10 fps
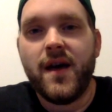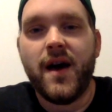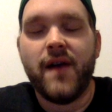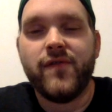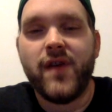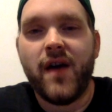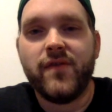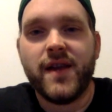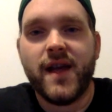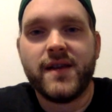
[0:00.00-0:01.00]
Uh, if you
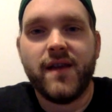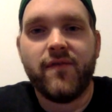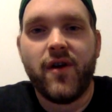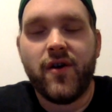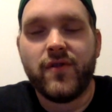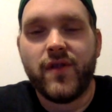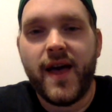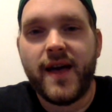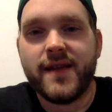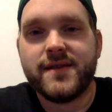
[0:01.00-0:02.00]
haven't yet, give our
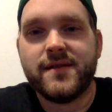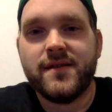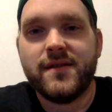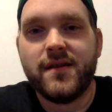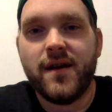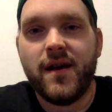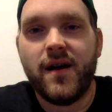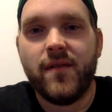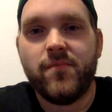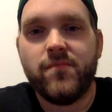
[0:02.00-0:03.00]
last
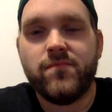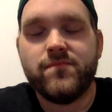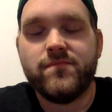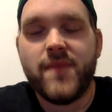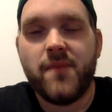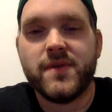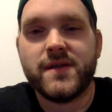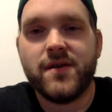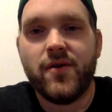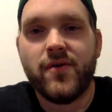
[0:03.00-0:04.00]
uh,
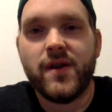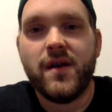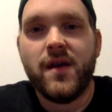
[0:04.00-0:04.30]
episode.